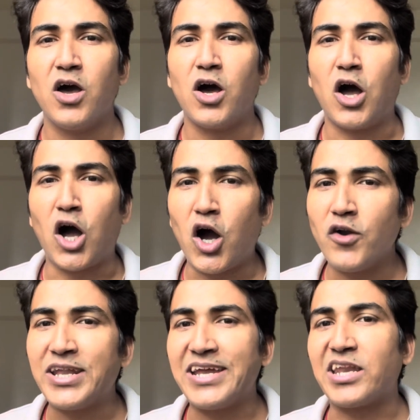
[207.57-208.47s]

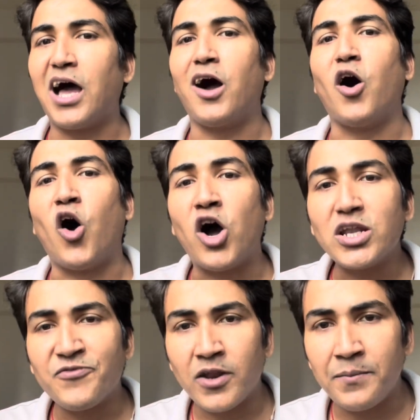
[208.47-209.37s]
how data
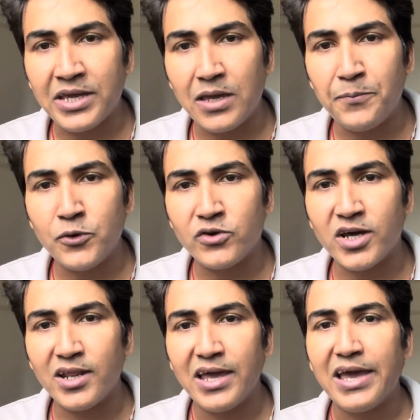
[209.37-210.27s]
out from a
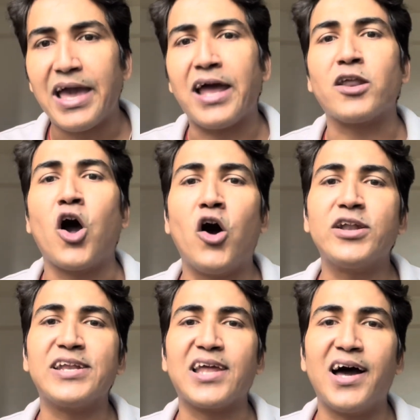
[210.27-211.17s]
computer and how
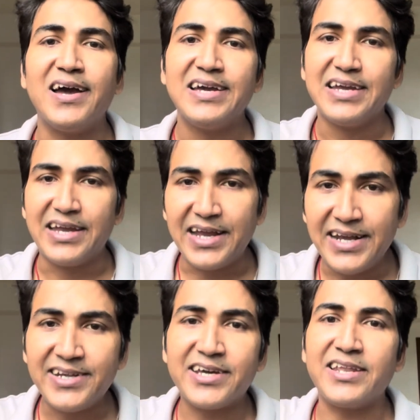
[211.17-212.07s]
data
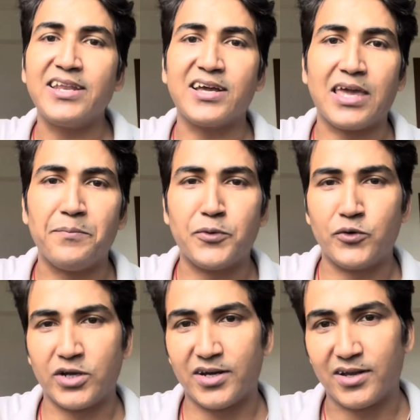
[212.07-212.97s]
enter in a
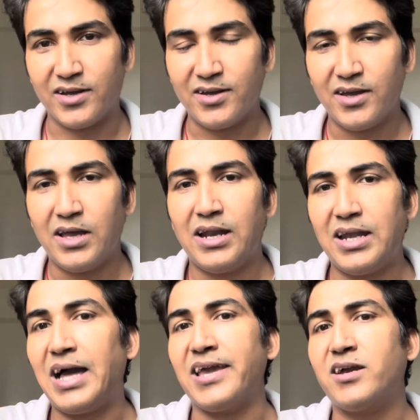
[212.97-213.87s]
computer.
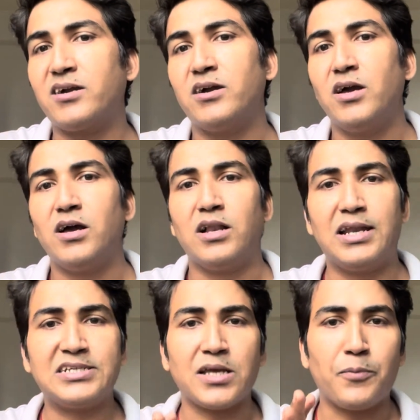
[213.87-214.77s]
Like
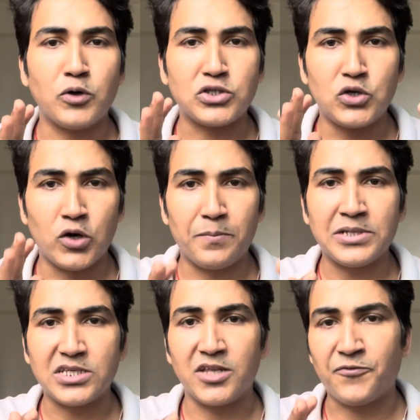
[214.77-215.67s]
let's suppose your
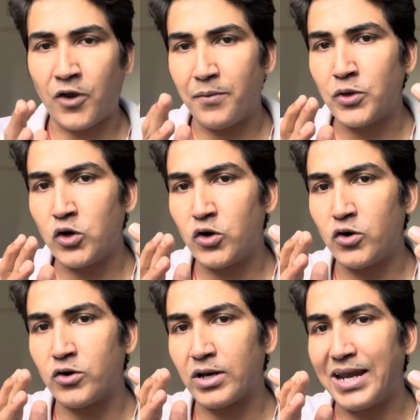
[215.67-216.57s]
machine from
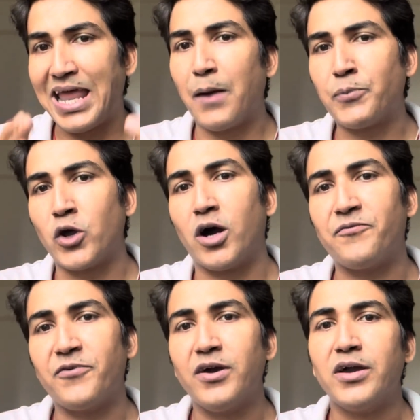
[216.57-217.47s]
your
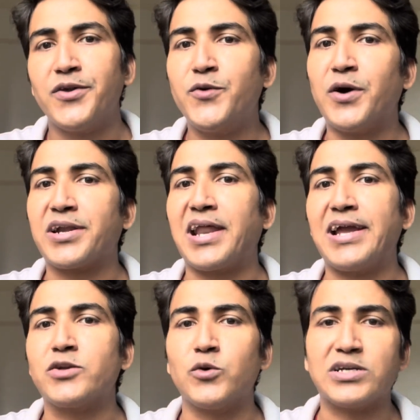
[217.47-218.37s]
laptop you are
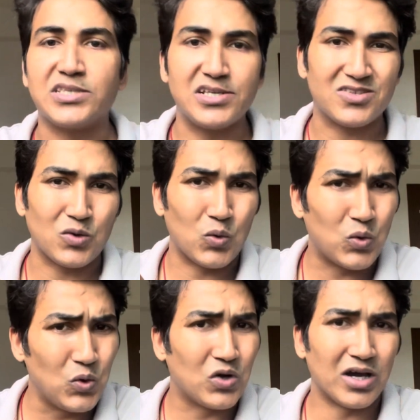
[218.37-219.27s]
trying to access
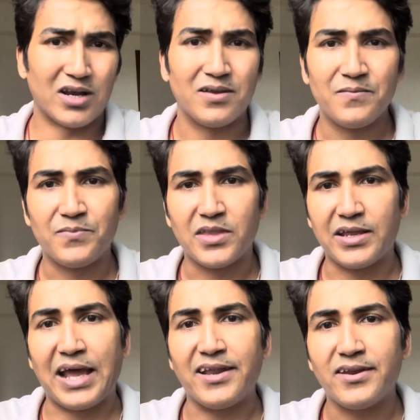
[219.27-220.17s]
Google
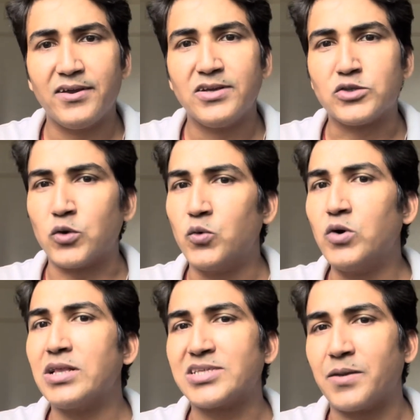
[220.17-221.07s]
right? So
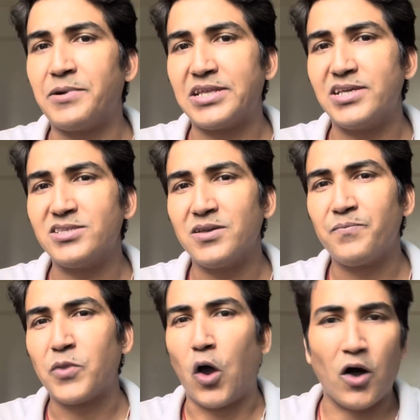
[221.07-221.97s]
Google server is
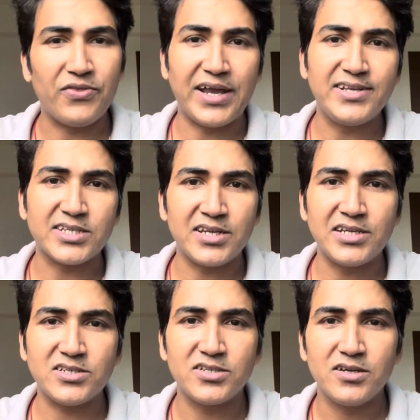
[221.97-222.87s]
on the
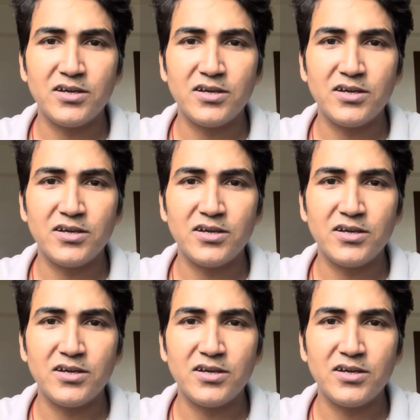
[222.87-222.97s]
internet.